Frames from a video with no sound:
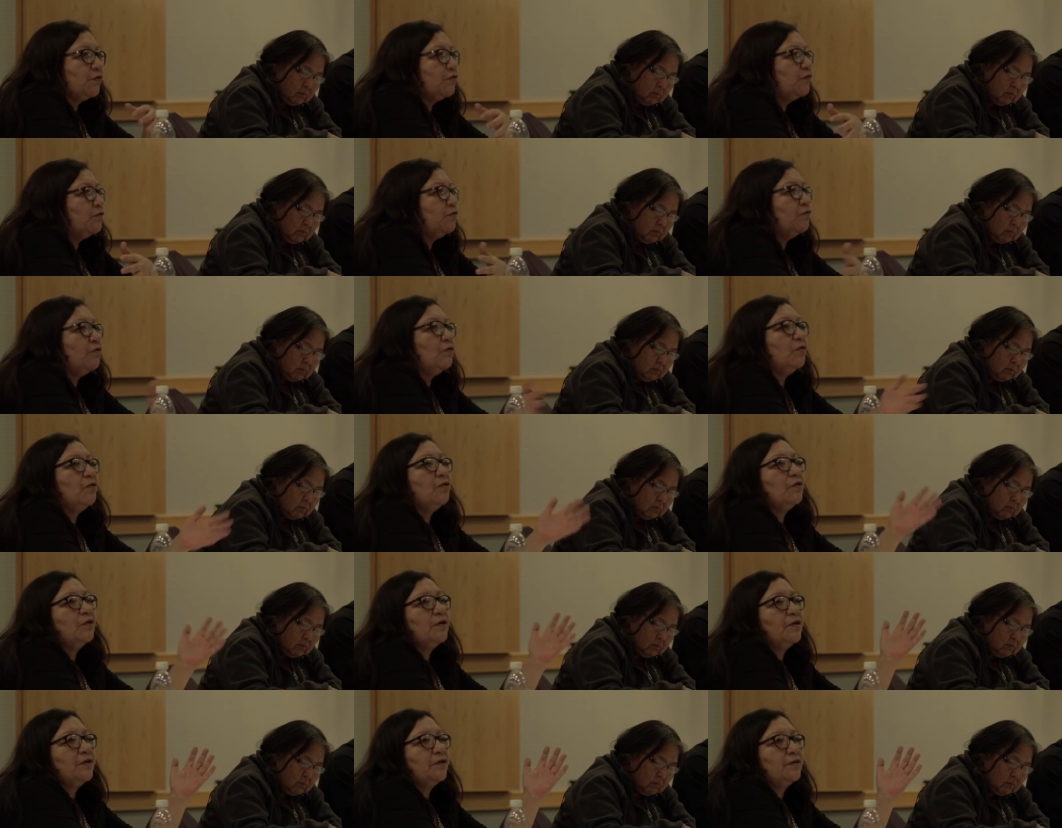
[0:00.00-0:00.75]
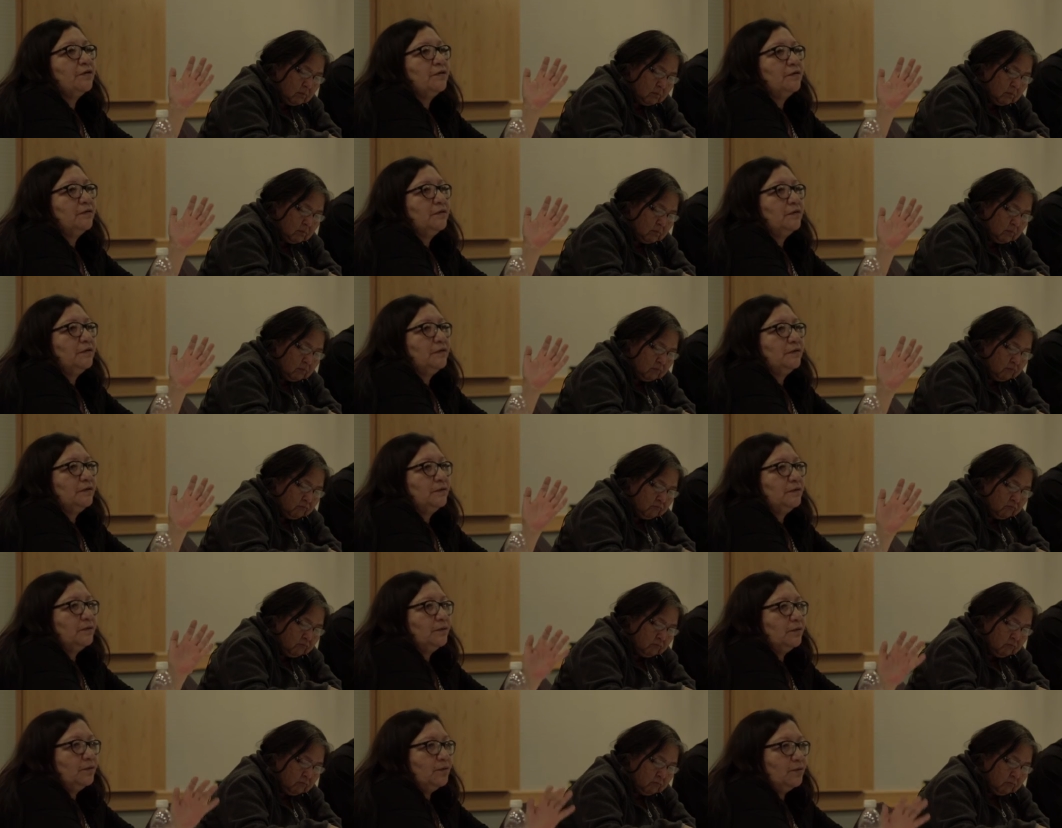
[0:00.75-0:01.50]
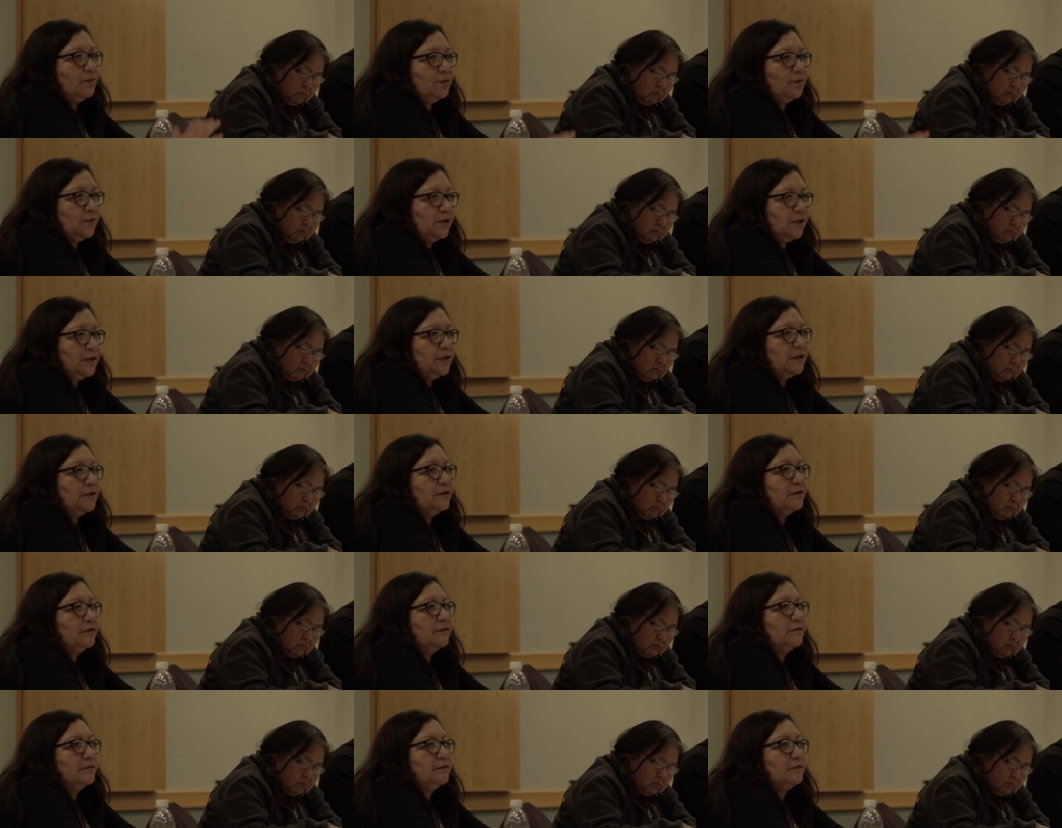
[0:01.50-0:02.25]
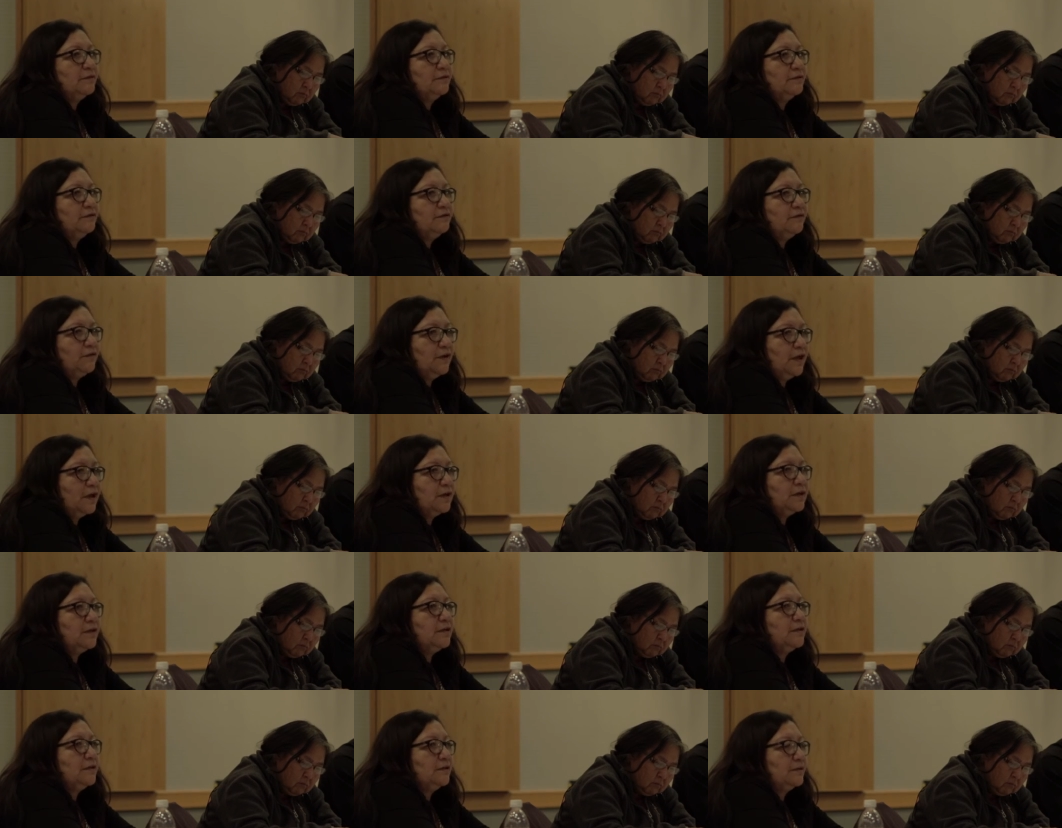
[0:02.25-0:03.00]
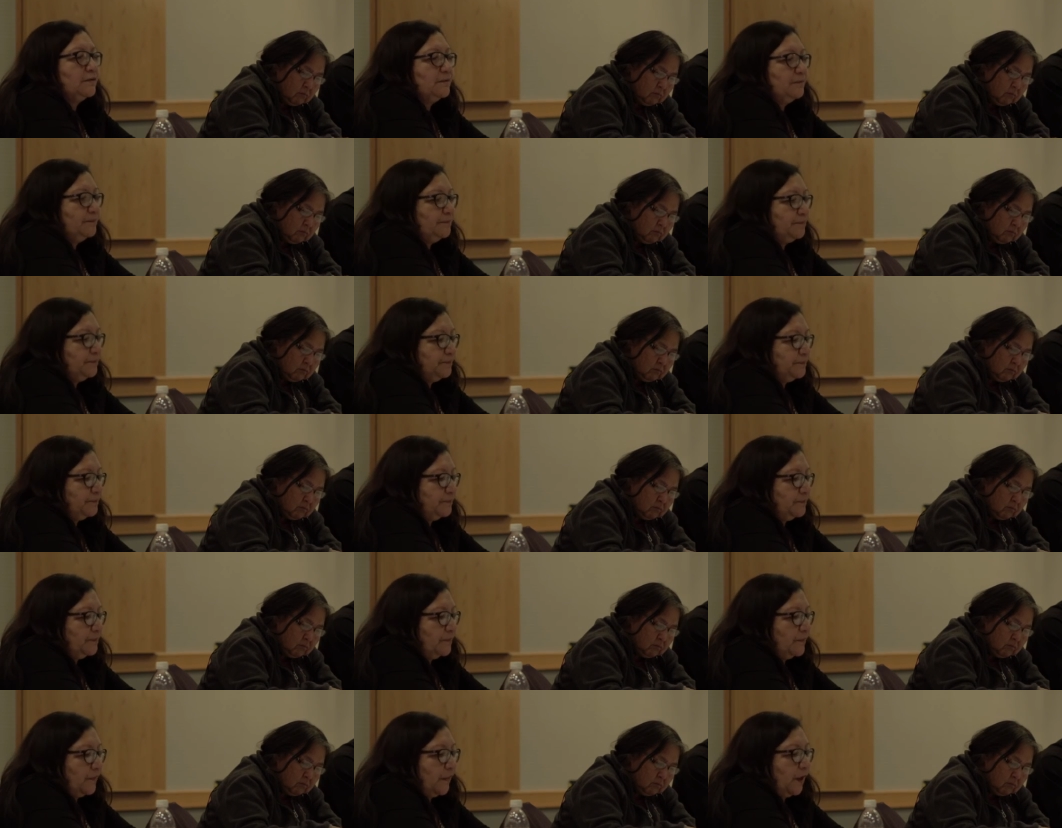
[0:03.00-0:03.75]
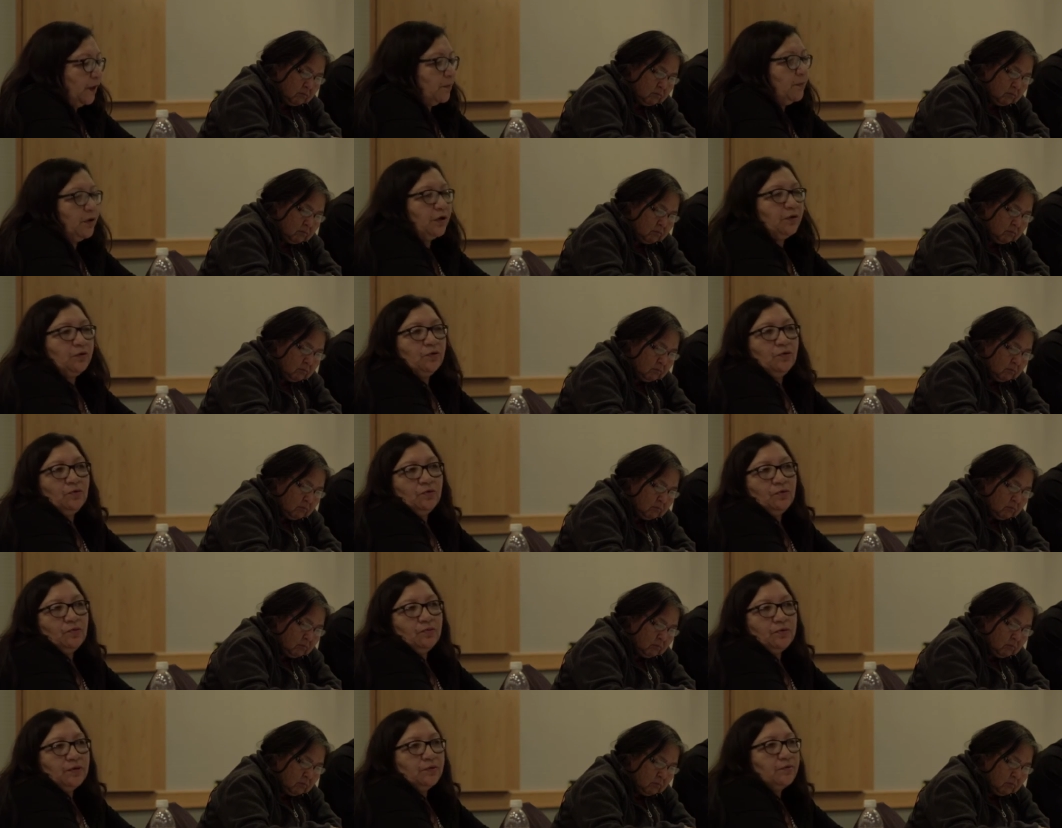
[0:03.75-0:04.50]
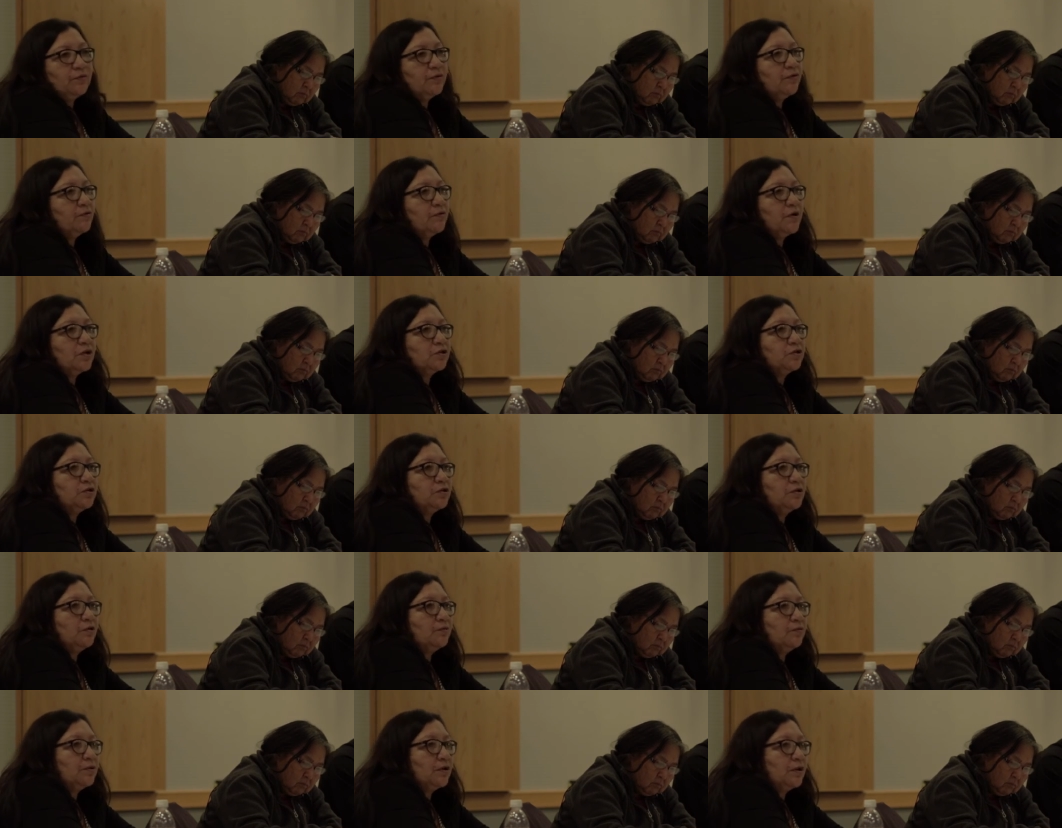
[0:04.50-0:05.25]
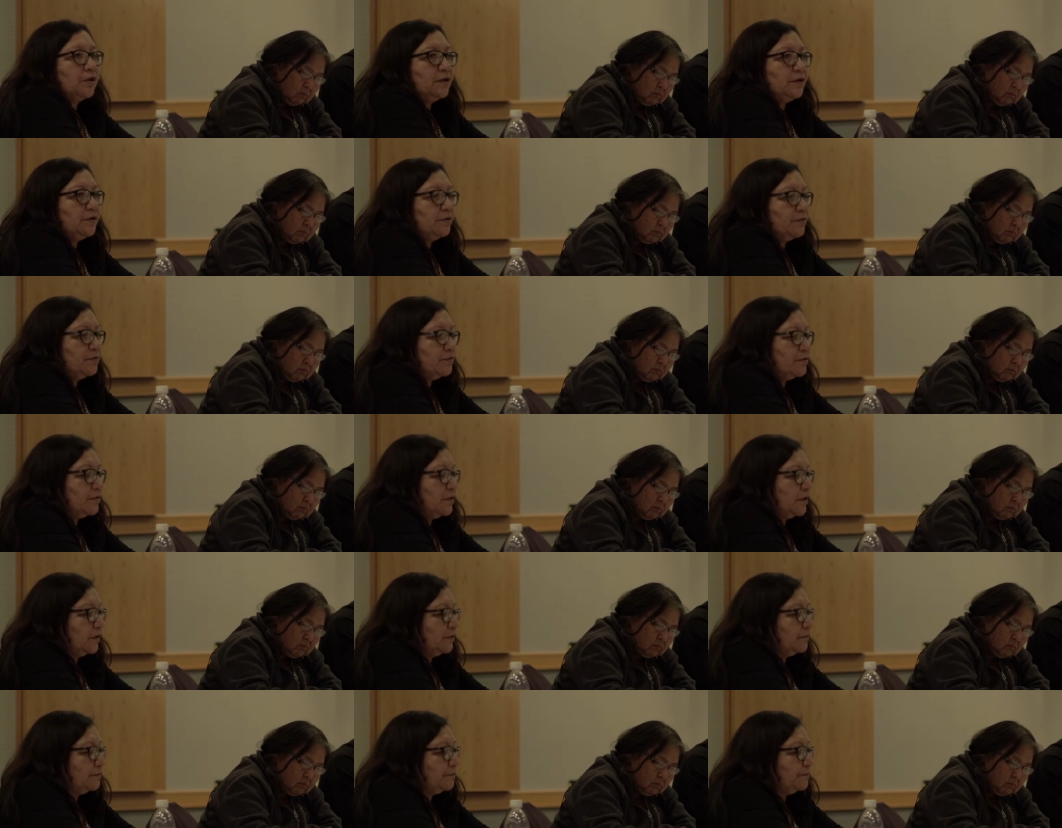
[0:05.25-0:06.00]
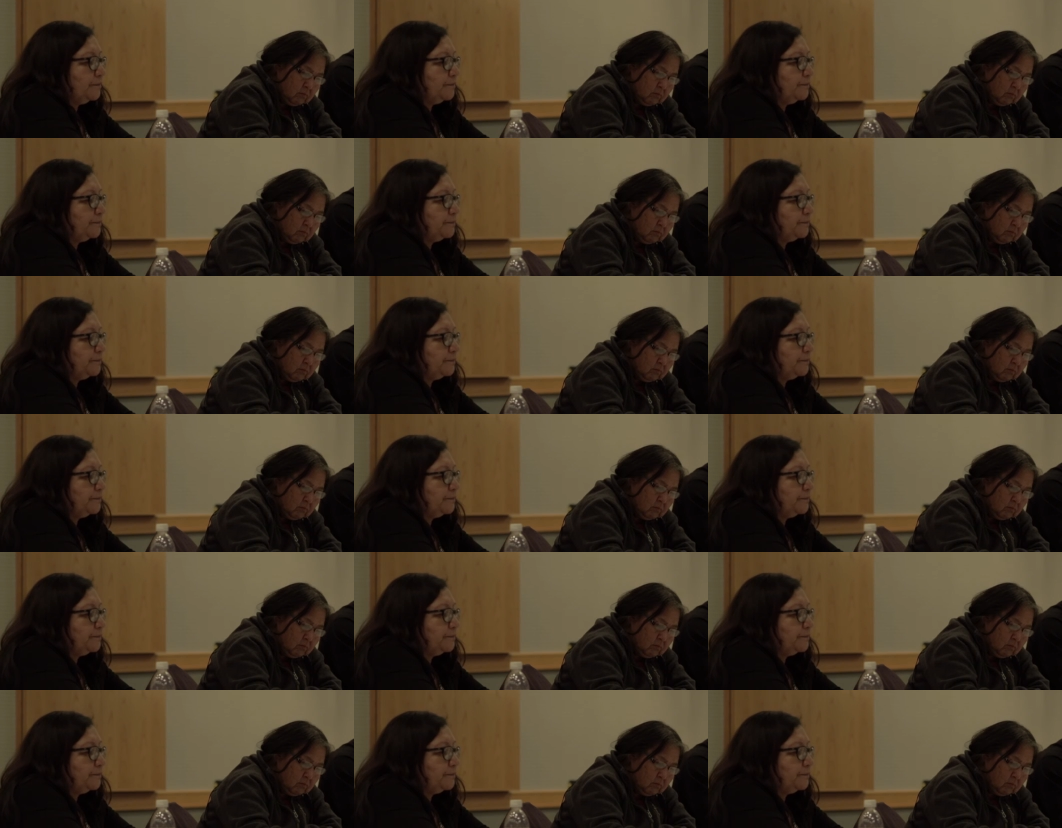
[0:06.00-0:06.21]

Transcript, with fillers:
Speaker 1: before we flood. But no, we were rushed out of here. And